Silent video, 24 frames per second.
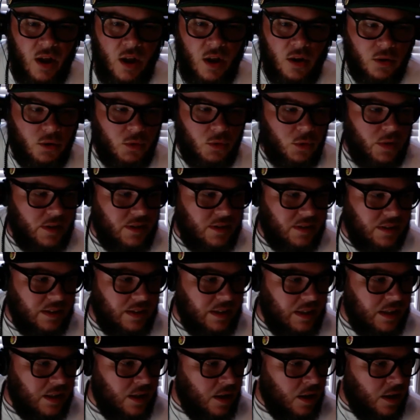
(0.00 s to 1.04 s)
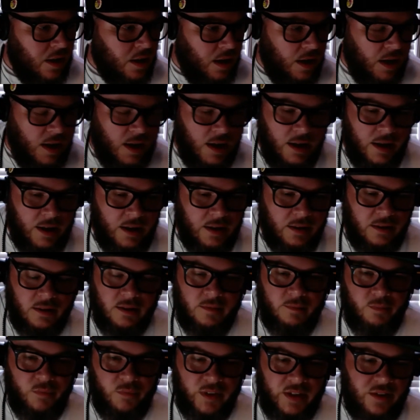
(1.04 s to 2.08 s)
Grizzly
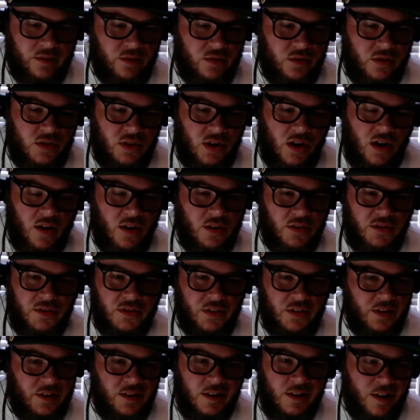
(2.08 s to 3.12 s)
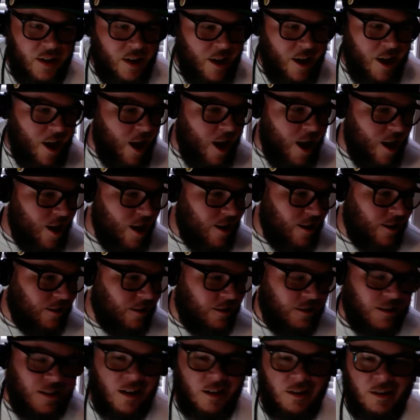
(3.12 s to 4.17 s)
lives in Charleston and
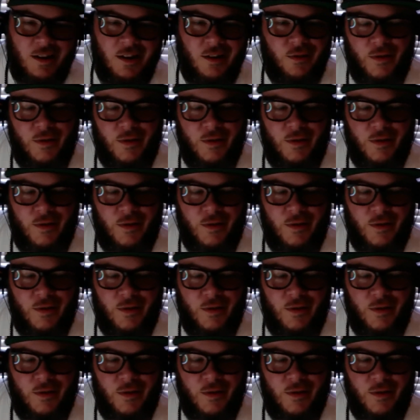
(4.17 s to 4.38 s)
is